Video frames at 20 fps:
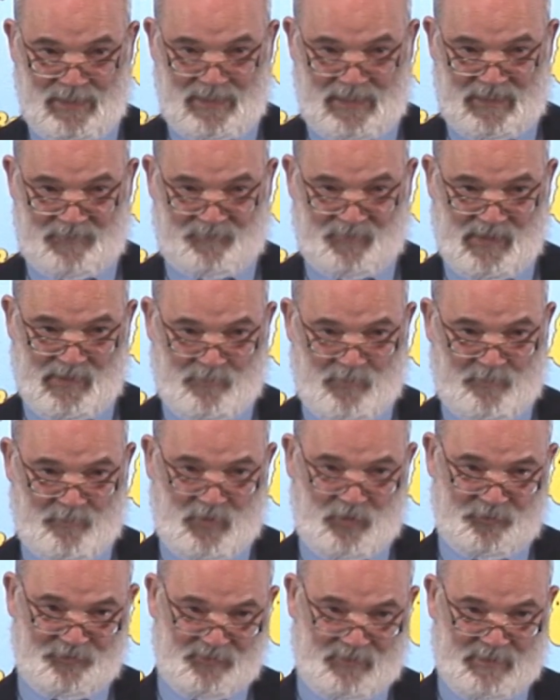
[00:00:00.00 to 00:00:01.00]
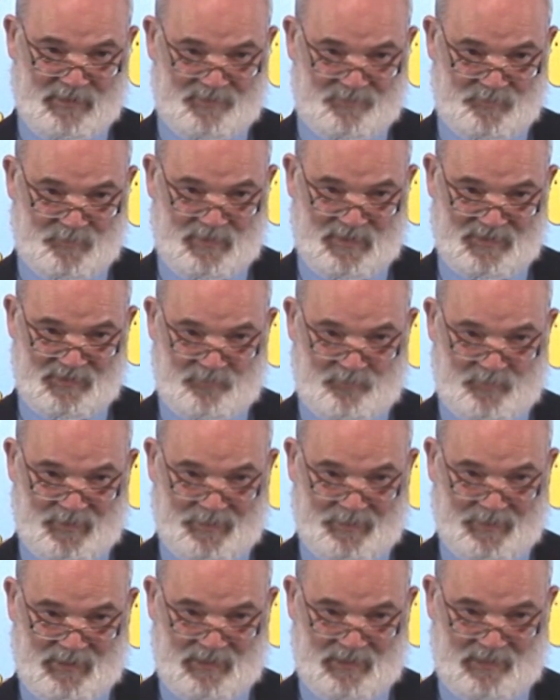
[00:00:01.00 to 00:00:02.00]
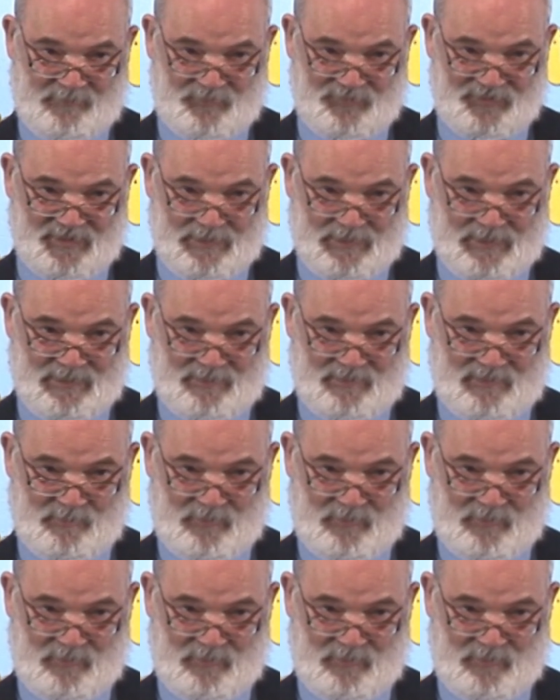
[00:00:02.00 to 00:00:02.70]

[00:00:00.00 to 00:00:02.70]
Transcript: If Yamamoto hadn't made the mistake of attacking the